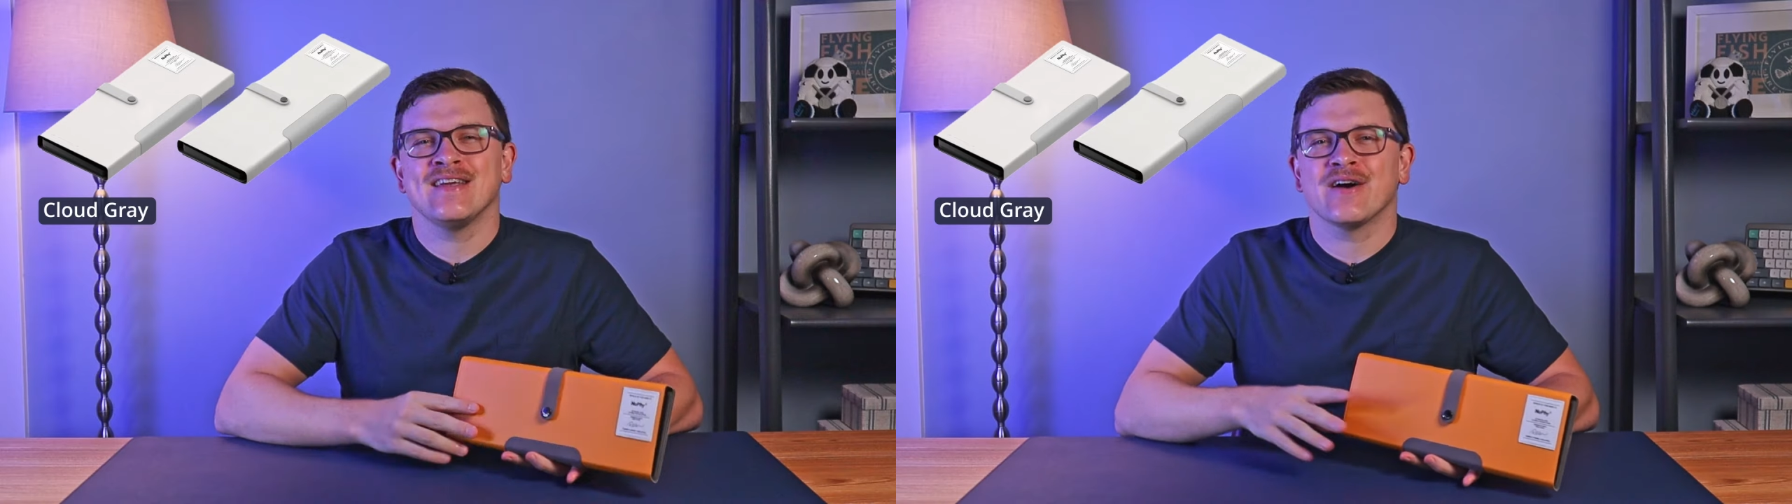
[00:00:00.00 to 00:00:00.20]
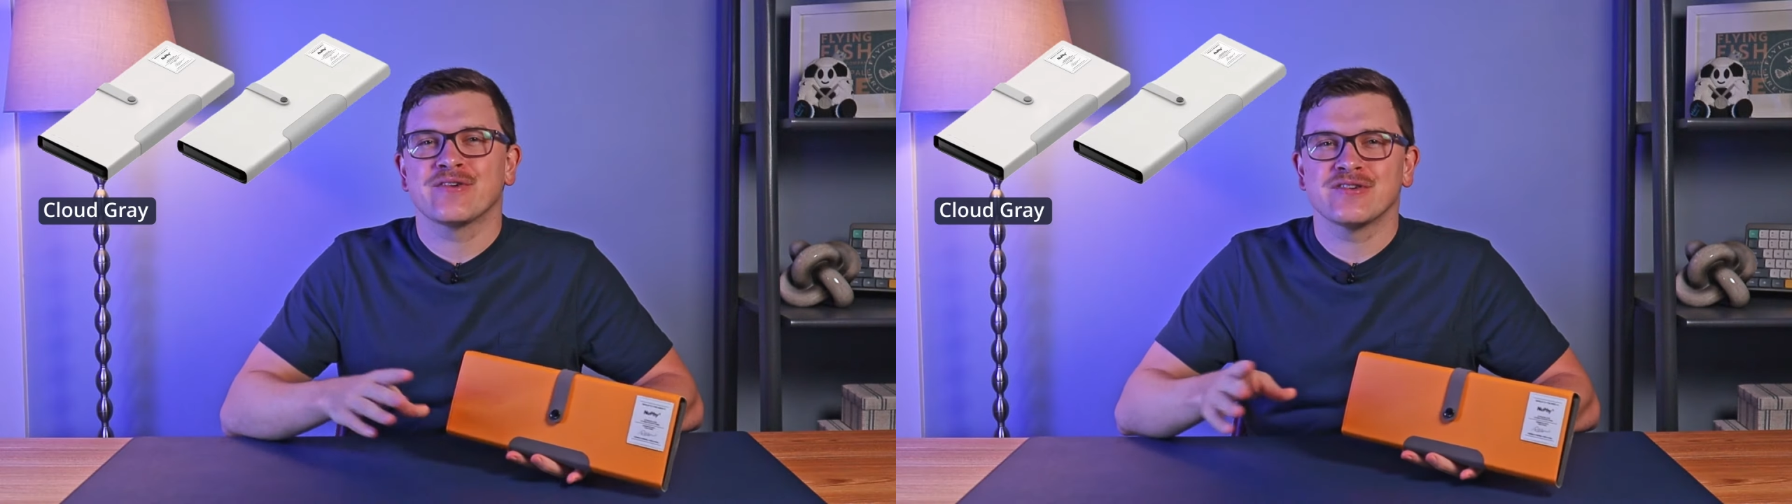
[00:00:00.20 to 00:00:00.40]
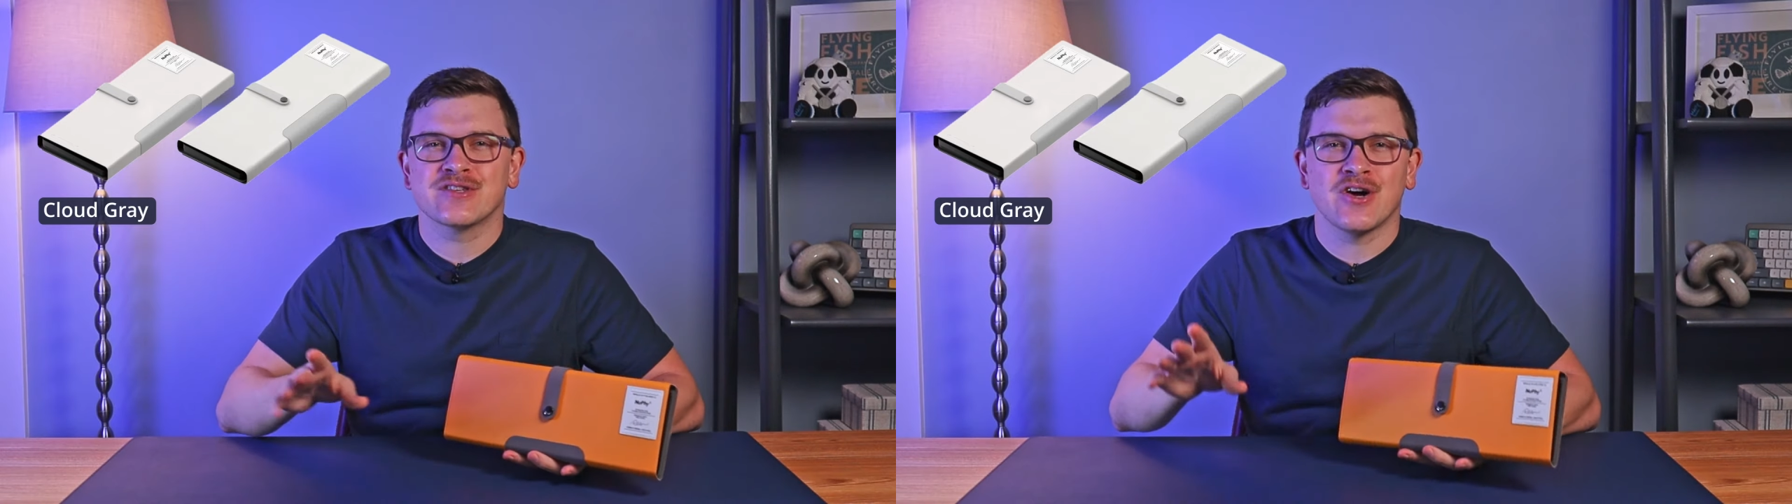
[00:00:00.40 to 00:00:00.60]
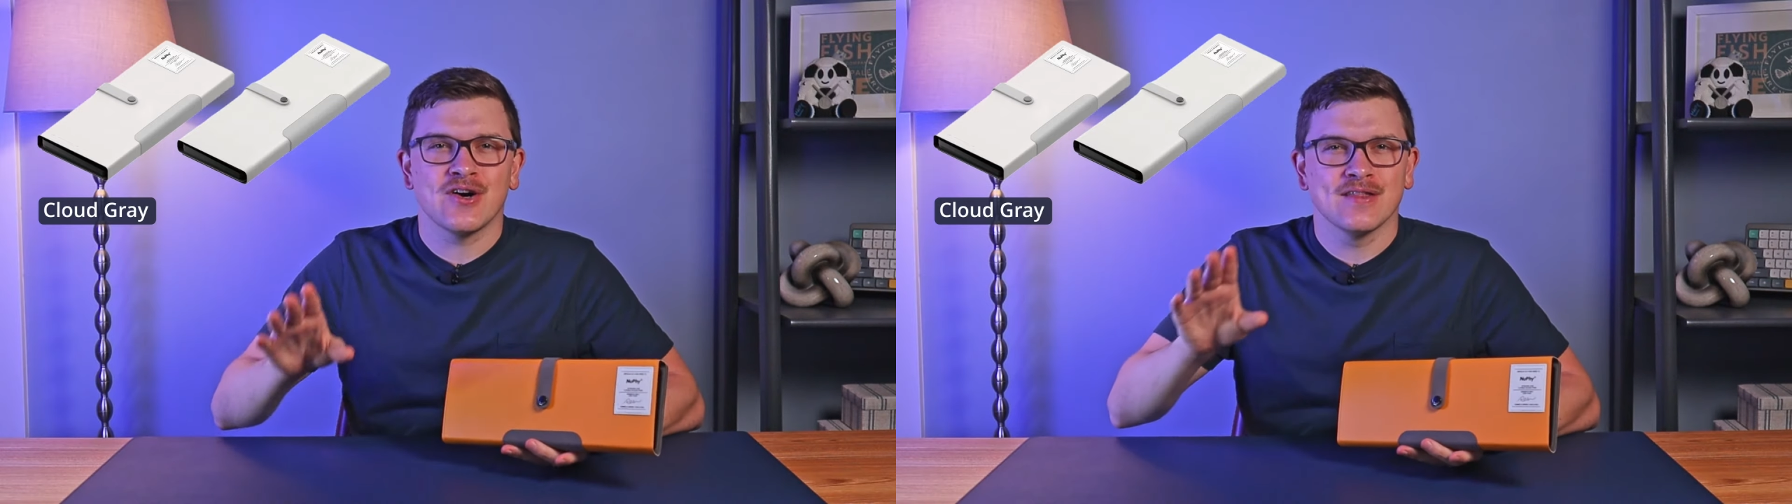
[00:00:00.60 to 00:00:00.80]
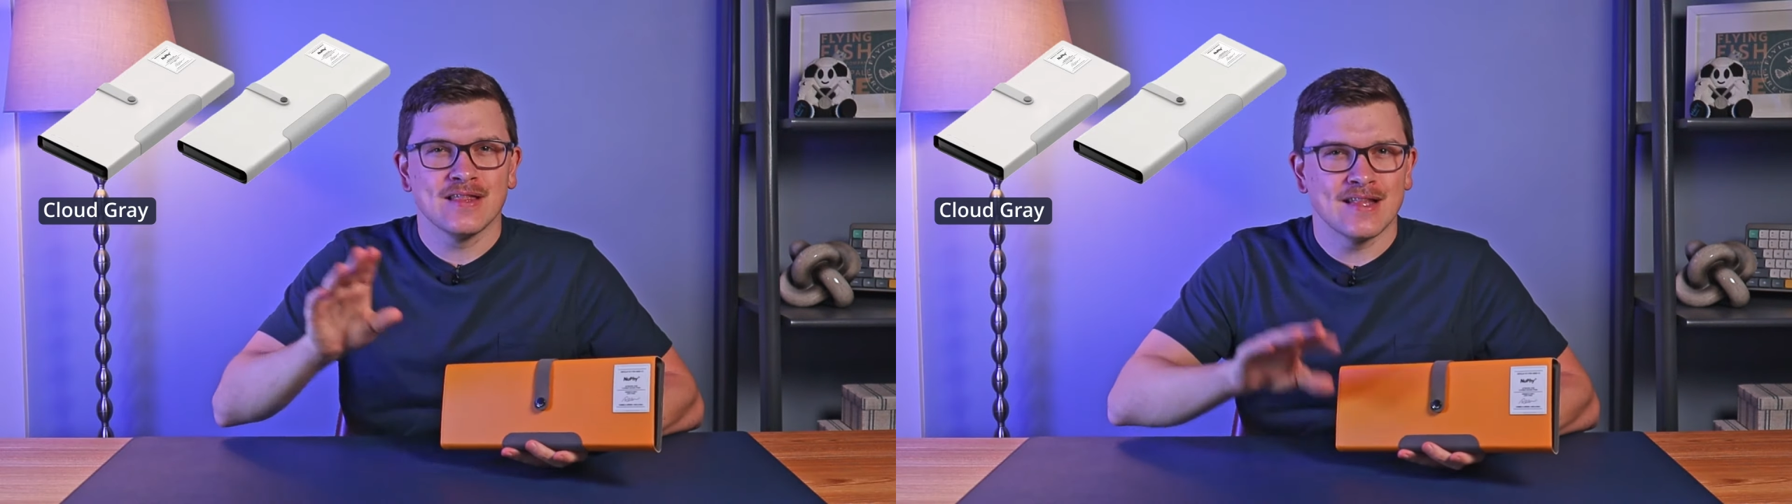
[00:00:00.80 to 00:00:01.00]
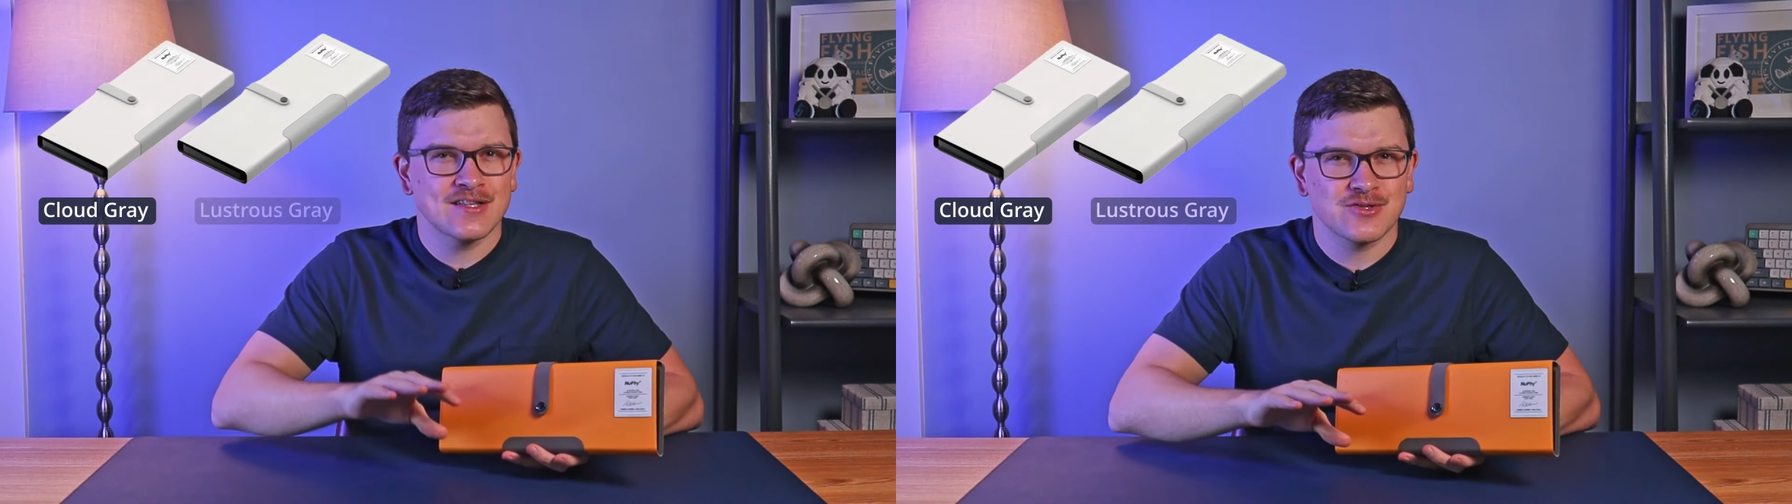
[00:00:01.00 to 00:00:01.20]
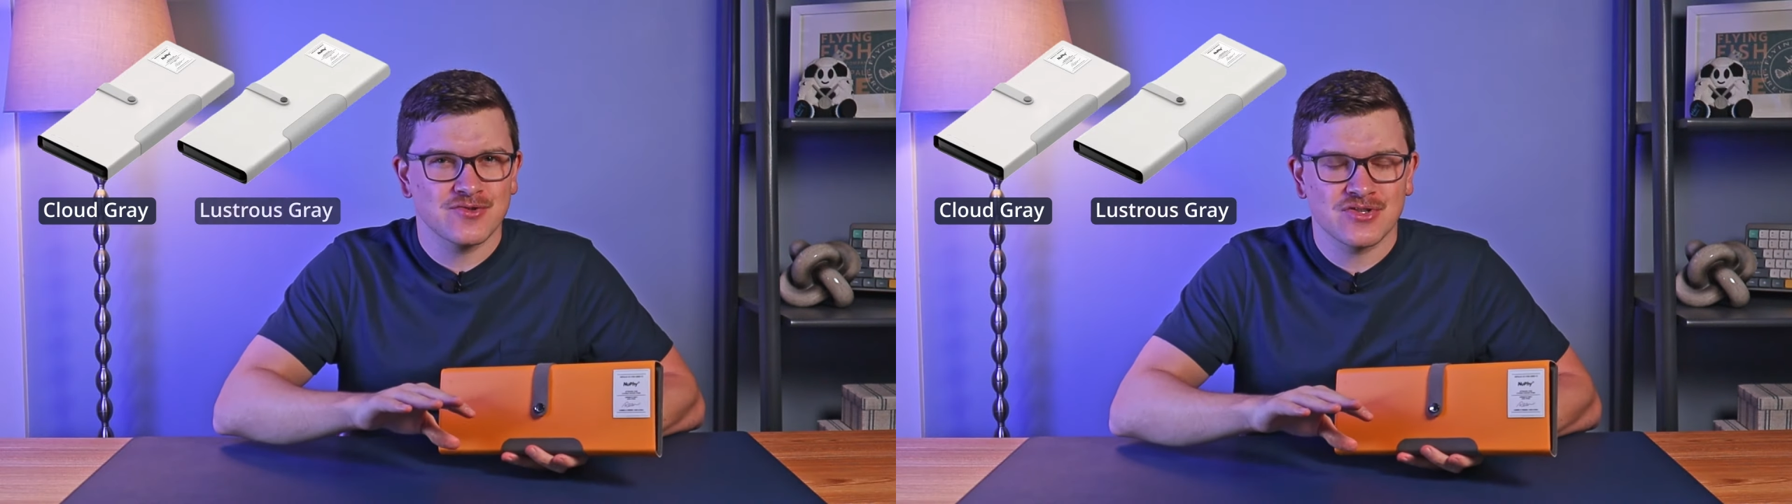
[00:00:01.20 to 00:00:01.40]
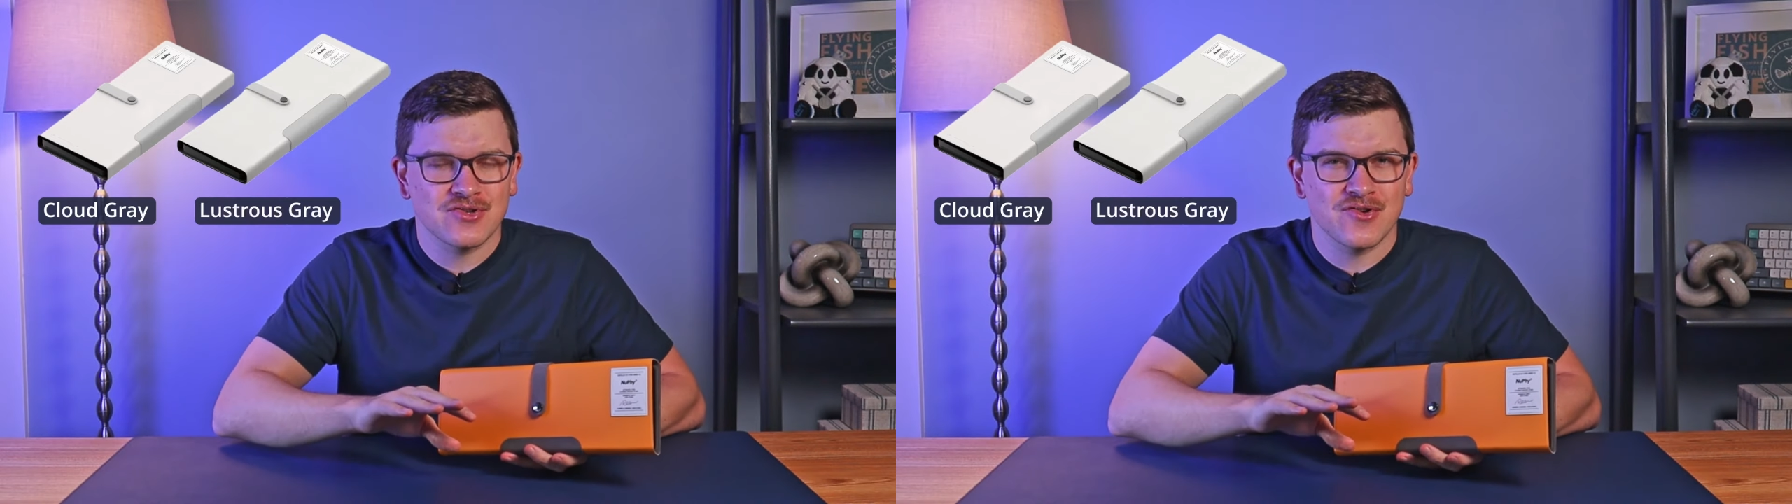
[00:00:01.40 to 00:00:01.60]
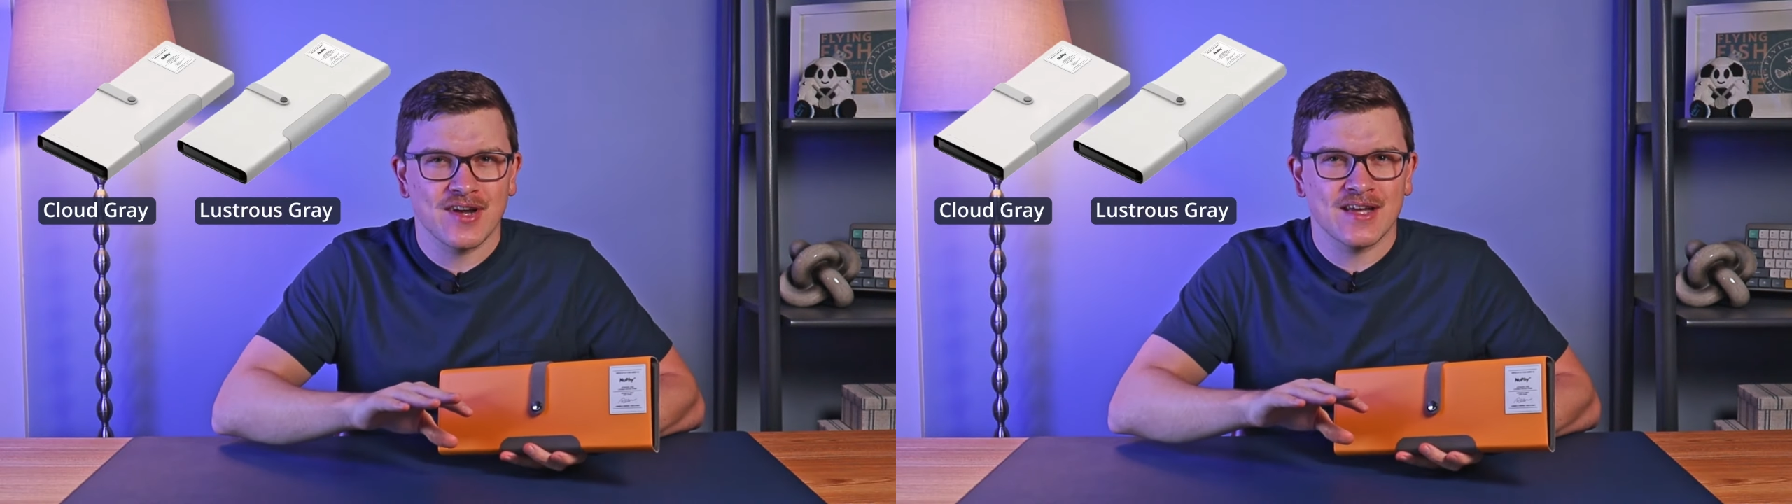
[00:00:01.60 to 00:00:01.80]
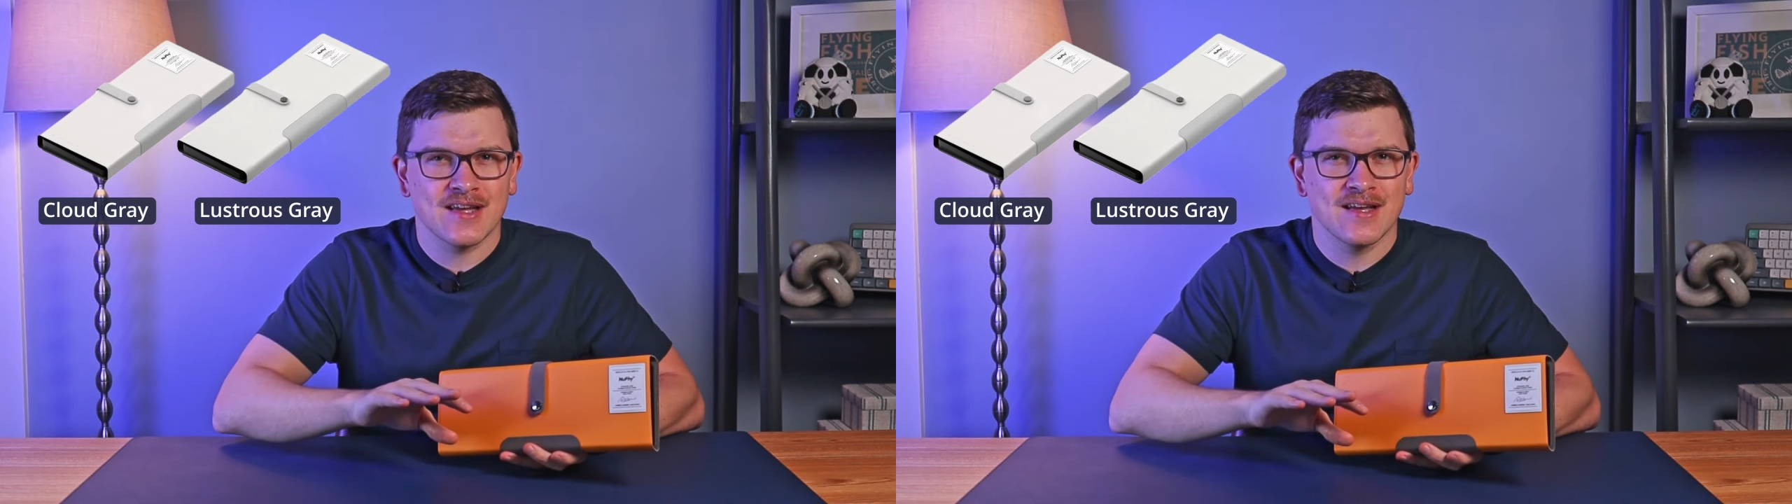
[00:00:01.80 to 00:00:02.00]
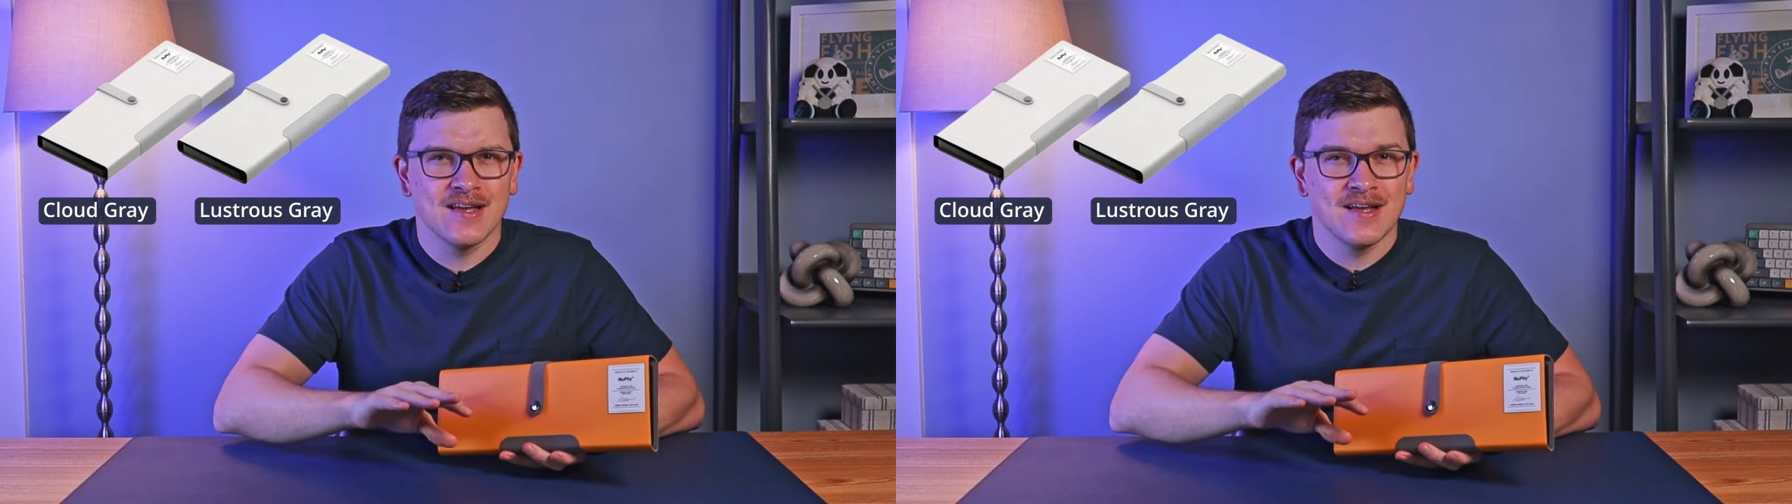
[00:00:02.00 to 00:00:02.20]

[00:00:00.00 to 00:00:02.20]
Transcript: the other is called Lustrous Gray.